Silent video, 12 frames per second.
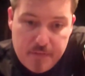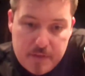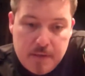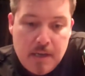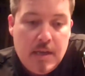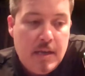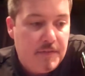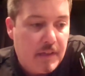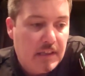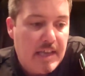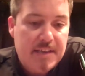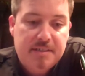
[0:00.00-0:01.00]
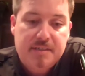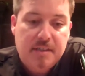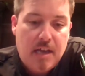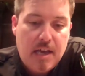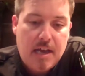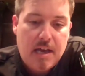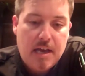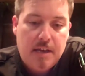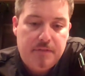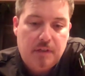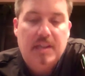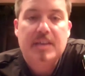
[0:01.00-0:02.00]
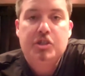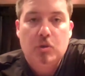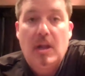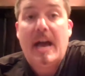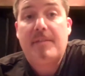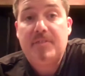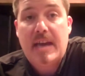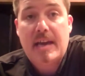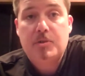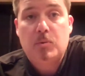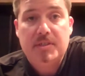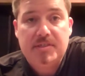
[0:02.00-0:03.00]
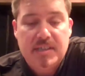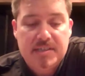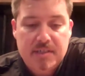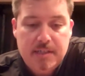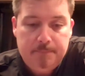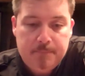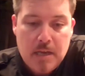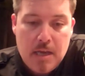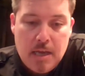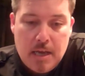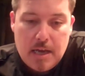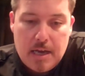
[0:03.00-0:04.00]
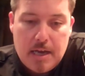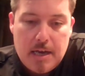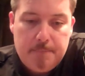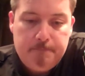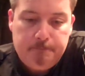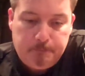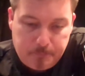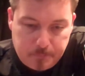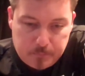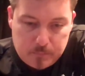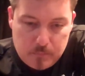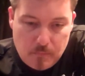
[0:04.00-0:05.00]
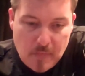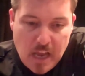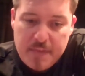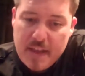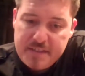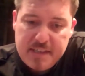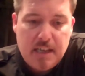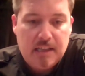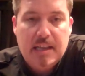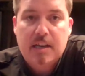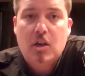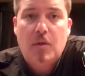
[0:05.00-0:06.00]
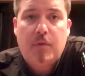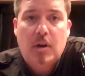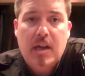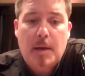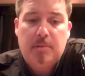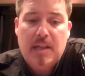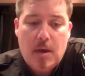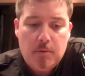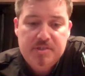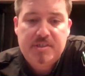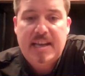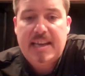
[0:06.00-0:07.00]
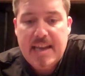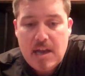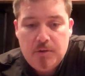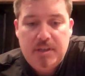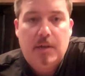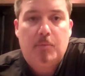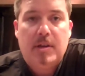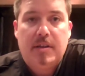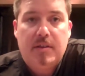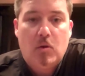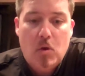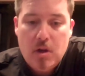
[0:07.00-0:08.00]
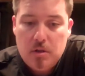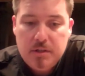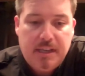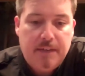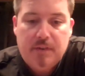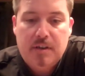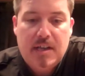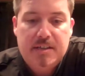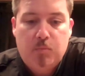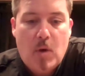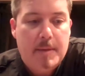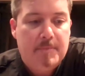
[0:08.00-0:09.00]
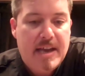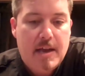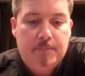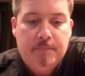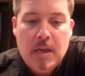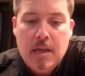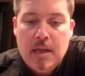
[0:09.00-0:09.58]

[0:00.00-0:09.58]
oven, the less, uh, the less you'll have to actually season it. Um, and that's it. Let it go for a couple hours, take it out, get rid of the oil, give it a nice wipe down,